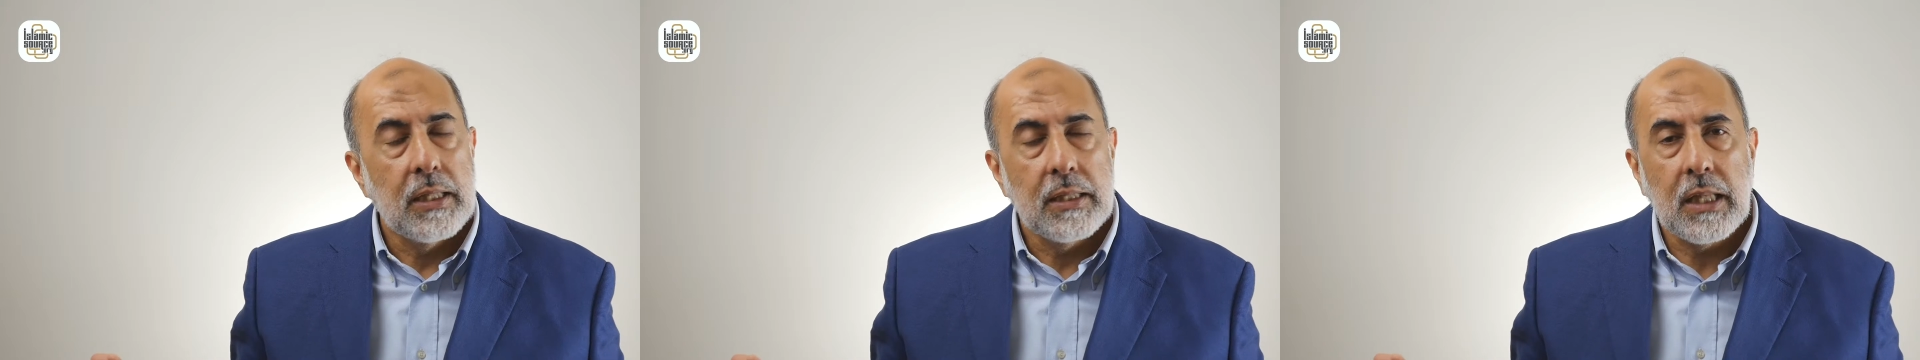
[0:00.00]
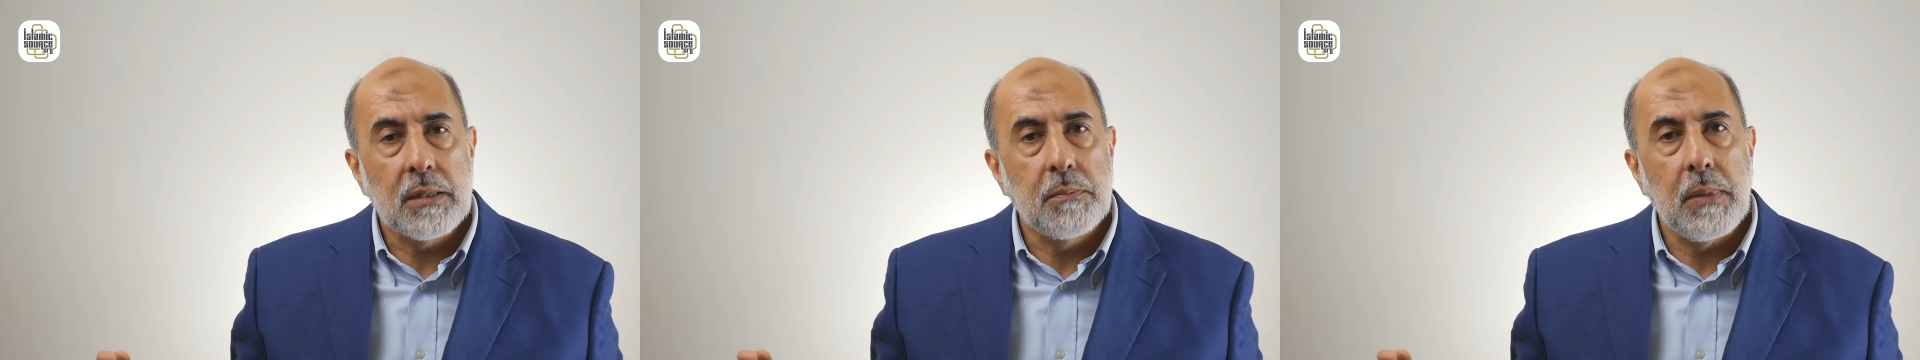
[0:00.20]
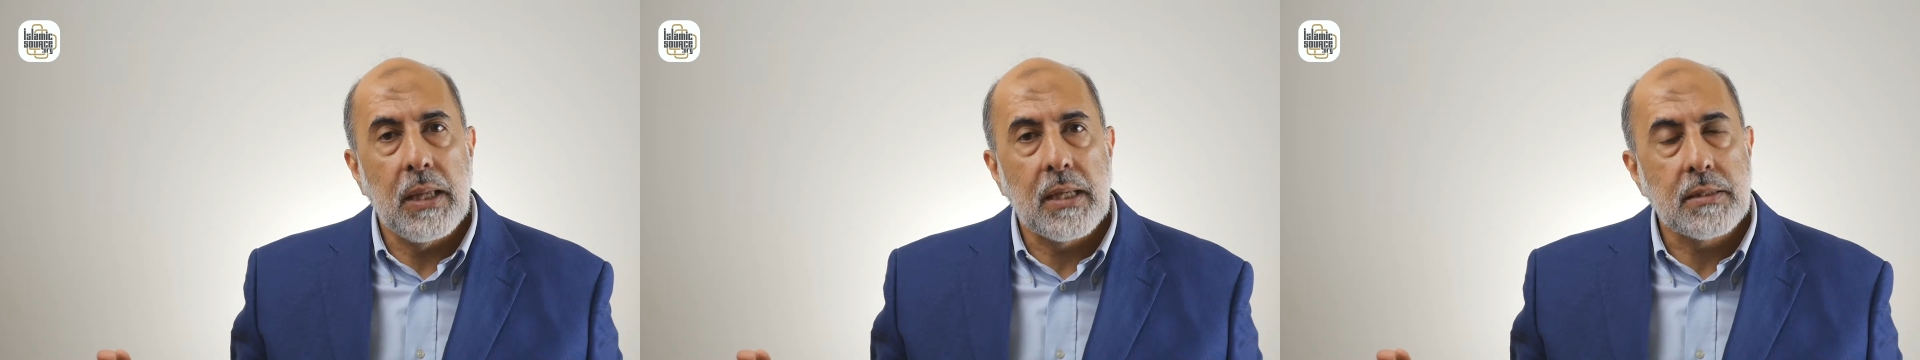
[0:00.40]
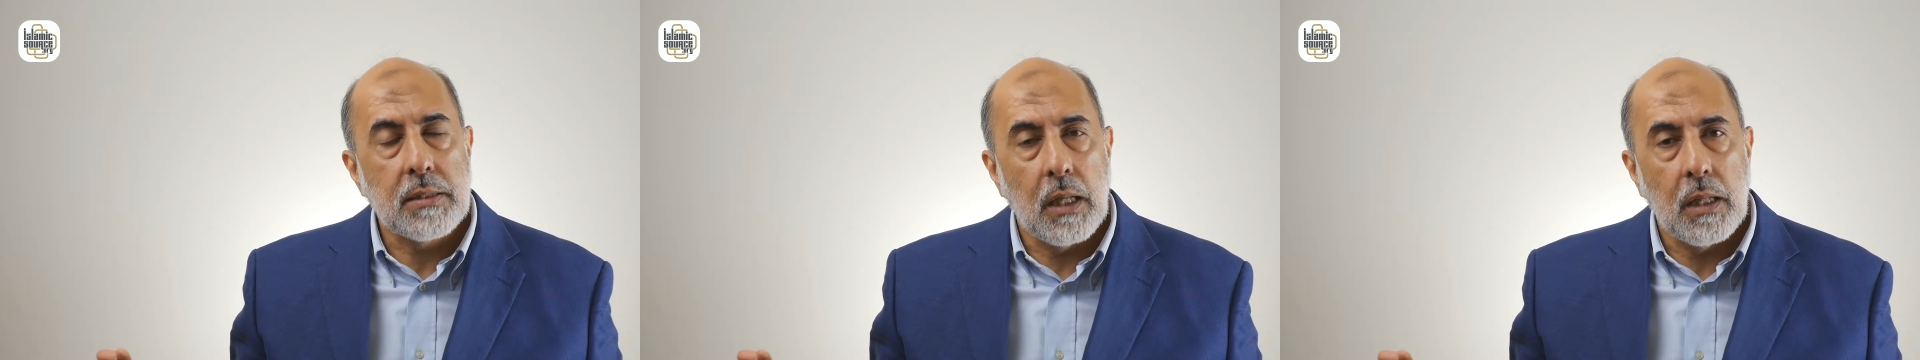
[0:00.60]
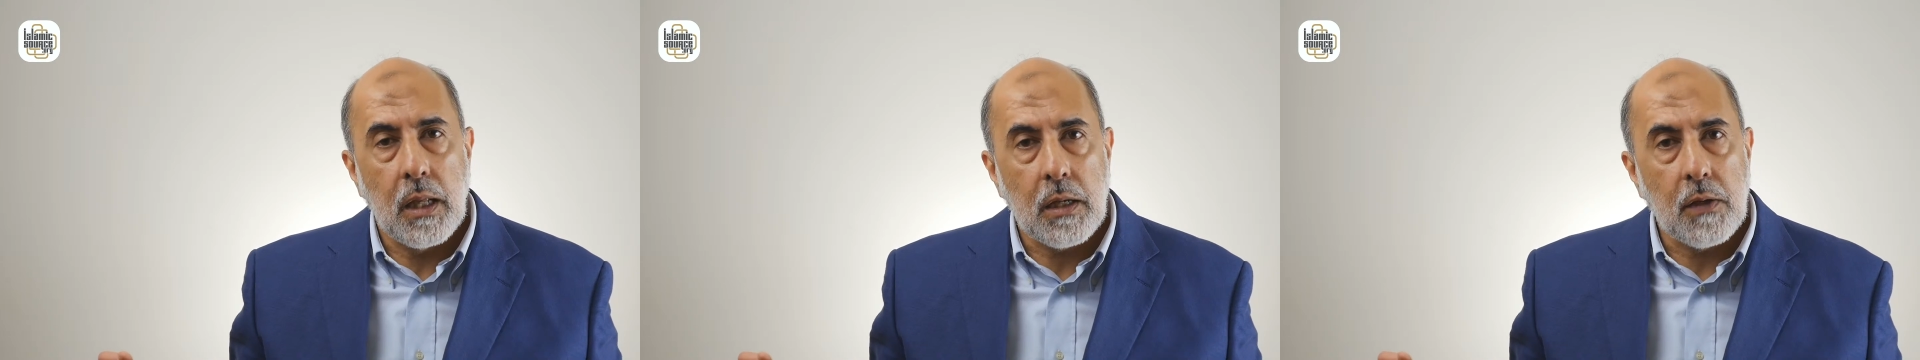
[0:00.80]
that makes
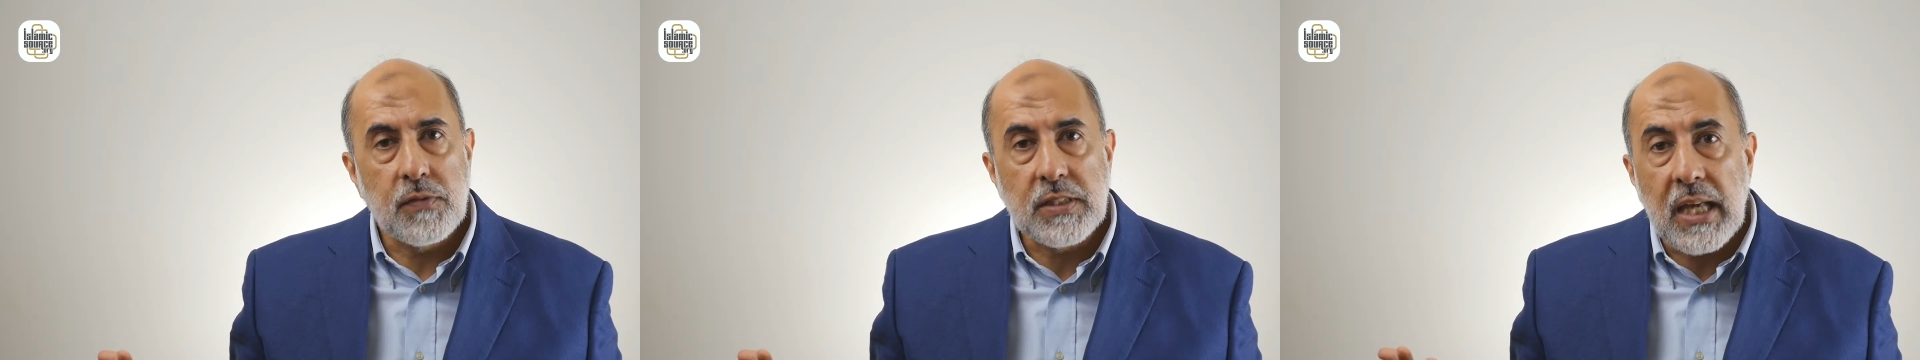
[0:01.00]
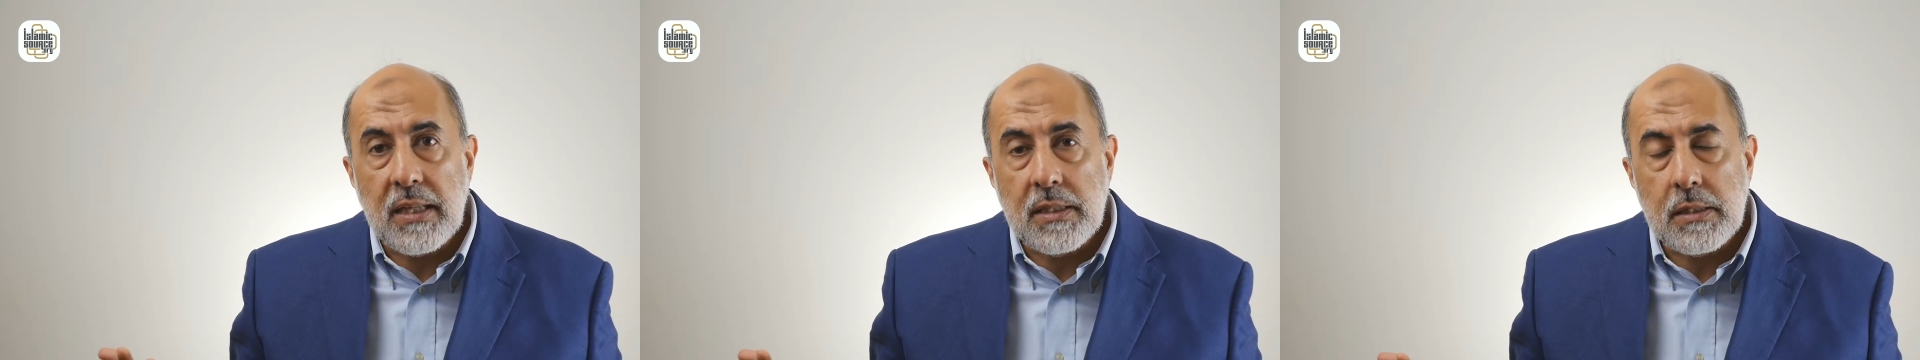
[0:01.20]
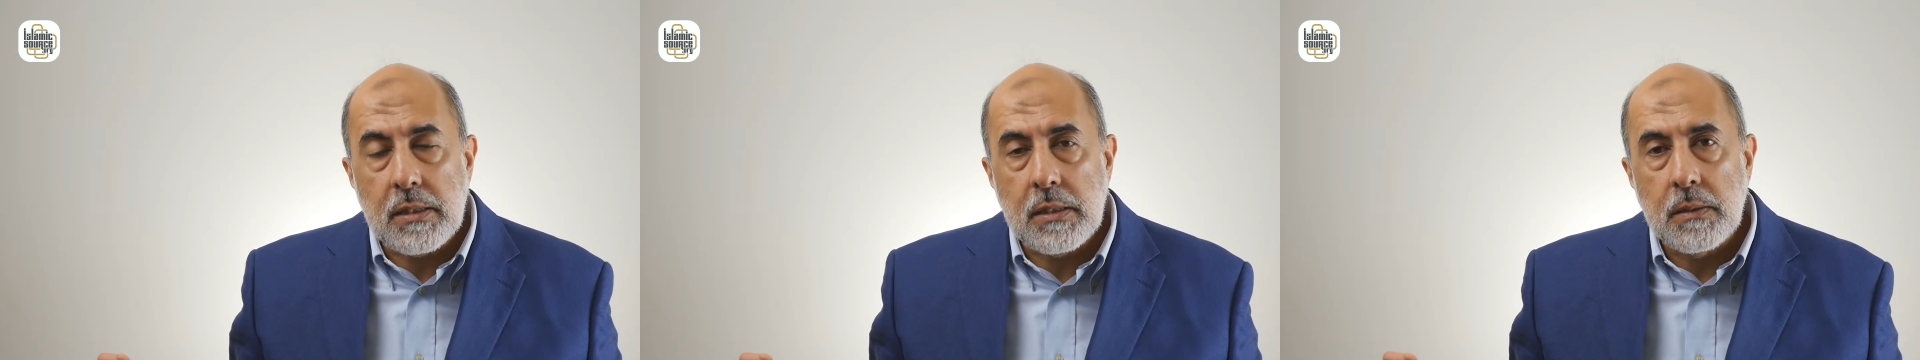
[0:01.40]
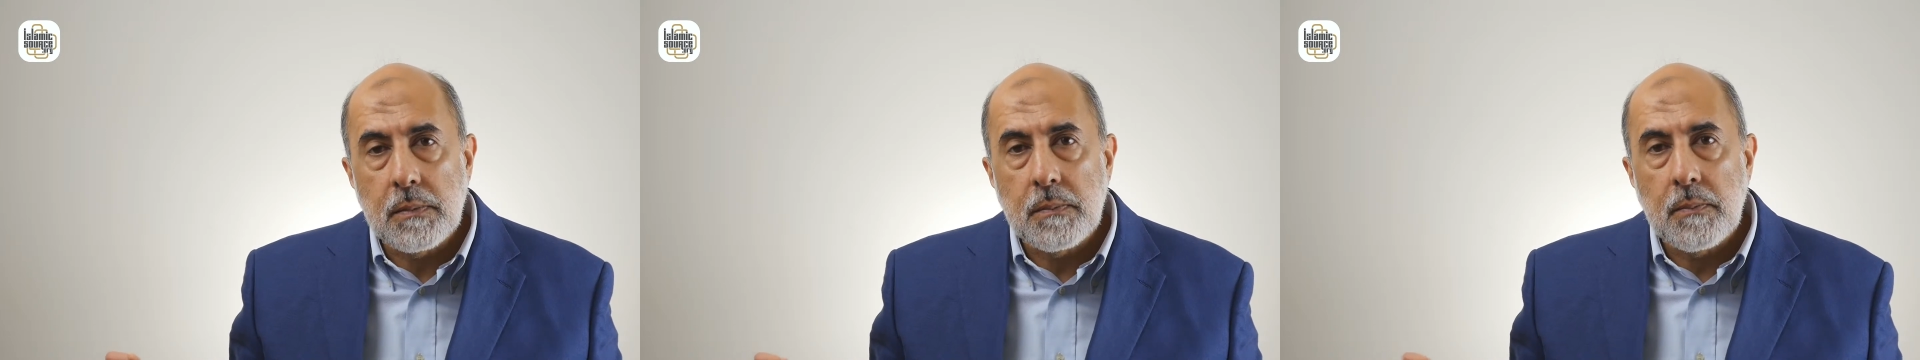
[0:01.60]
a lot of sense.